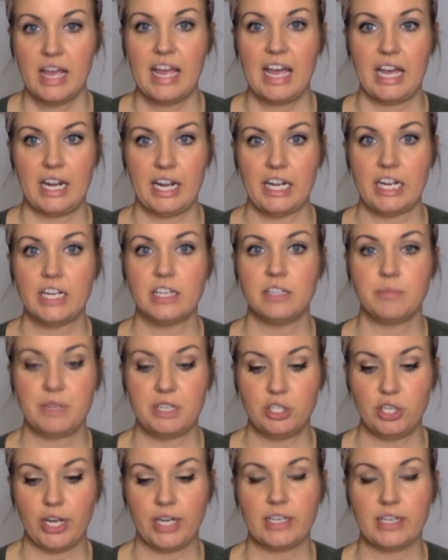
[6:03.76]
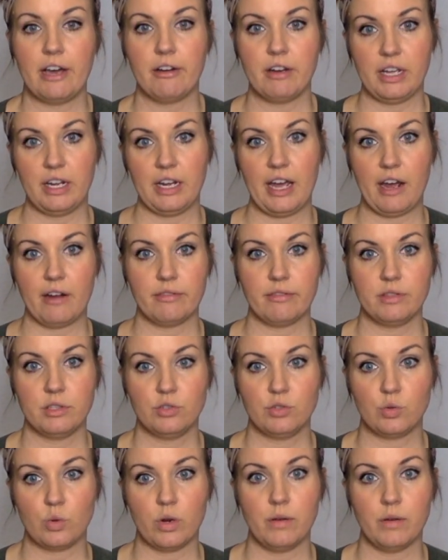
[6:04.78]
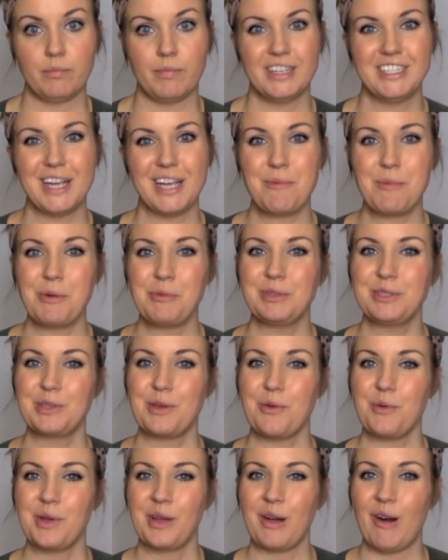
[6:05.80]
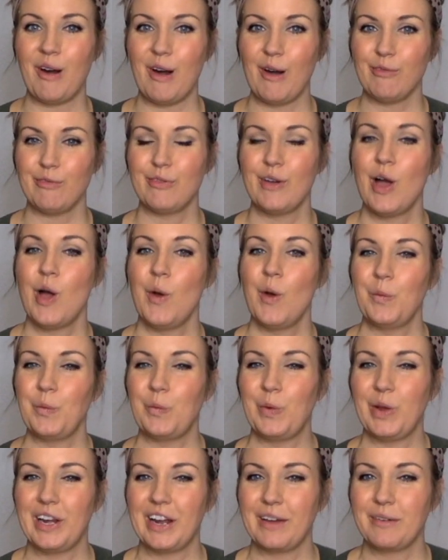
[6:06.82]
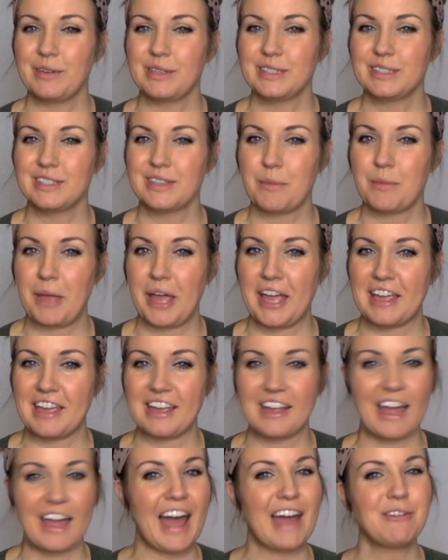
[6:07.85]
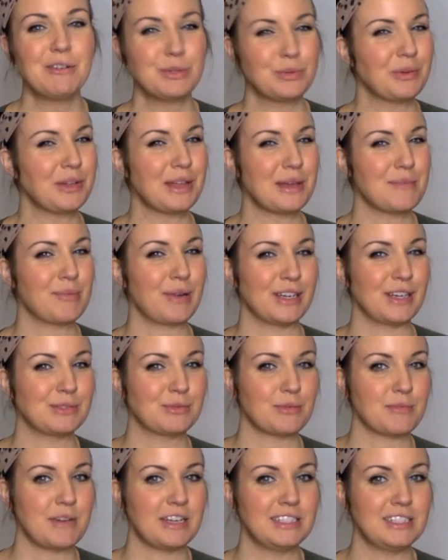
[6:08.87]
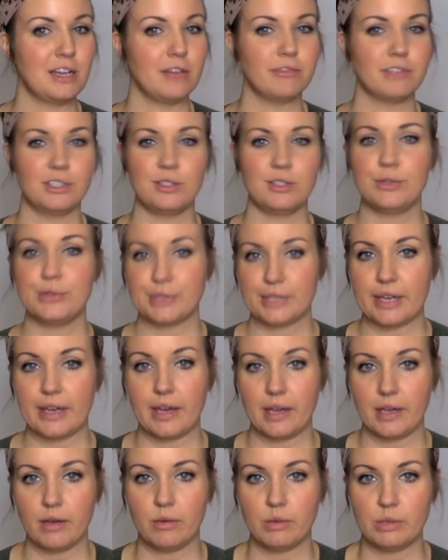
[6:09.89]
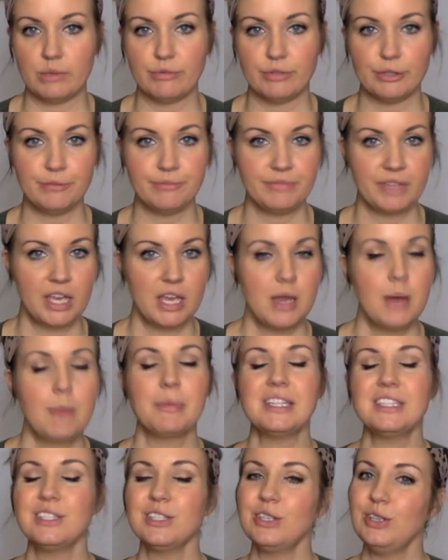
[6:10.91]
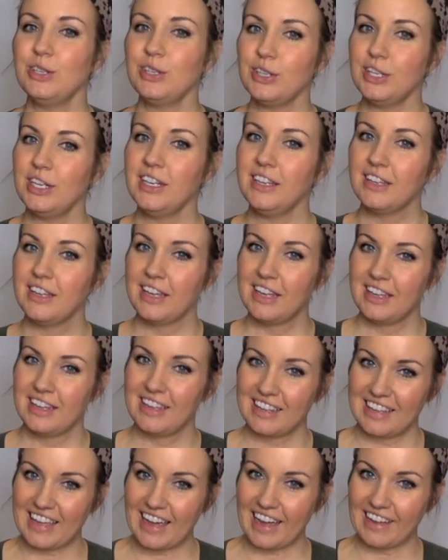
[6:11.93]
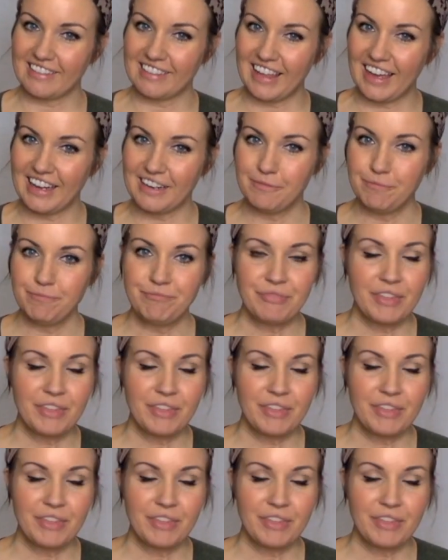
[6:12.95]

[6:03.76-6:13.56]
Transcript: and I need to be checked out and out of the store. My timer was going off when I was paying. I was really impressed with myself because usually I go over, but it's a good guideline.